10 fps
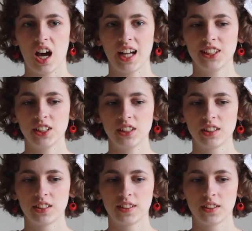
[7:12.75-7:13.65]
I
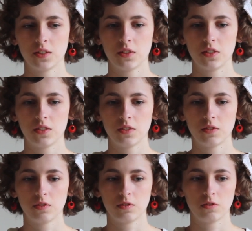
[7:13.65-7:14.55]
just
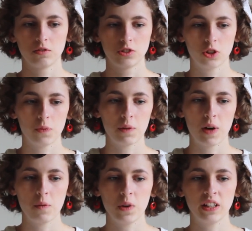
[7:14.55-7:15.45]
told my
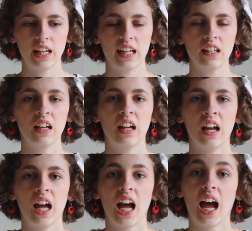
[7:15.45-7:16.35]
mom one day,
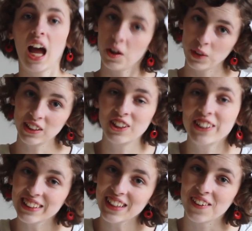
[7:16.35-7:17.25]
I want to
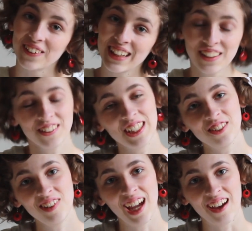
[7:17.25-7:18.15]
learn to sew. Can you
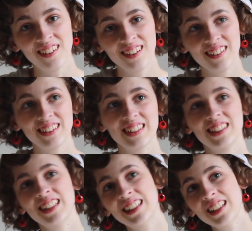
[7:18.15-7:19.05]
teach me how?
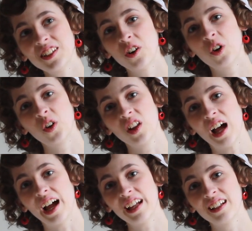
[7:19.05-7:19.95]
She didn't know a whole
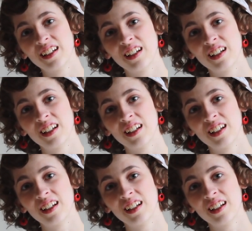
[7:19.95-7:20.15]
lot.